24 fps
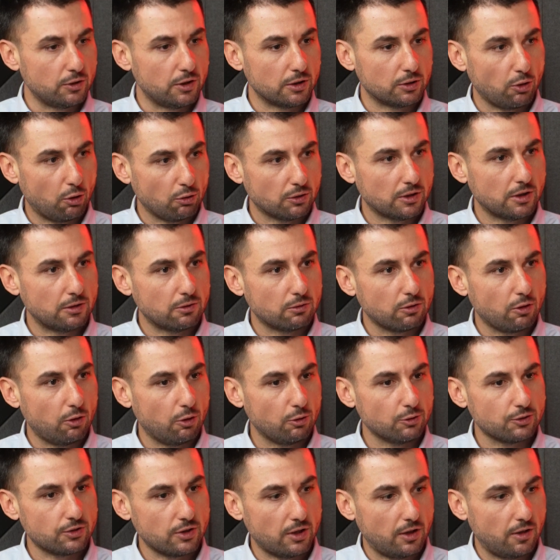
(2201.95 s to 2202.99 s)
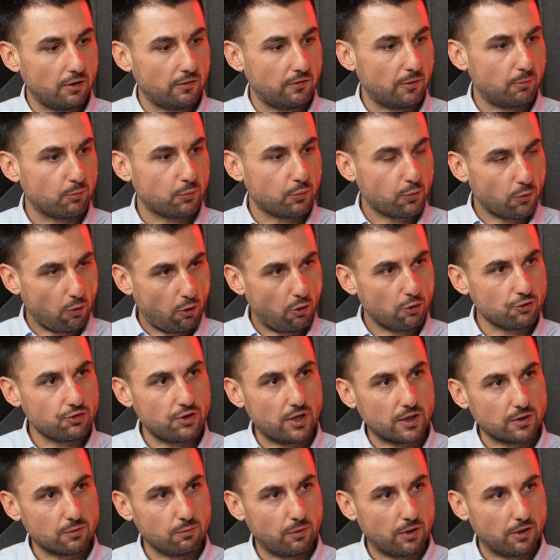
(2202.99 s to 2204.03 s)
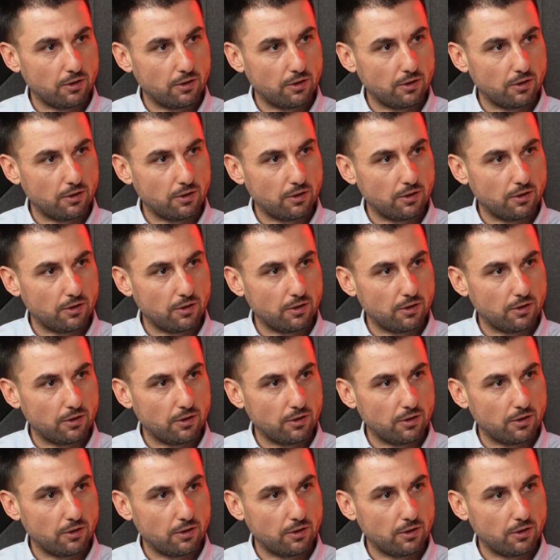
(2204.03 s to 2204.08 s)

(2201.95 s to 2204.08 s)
total cost of a project.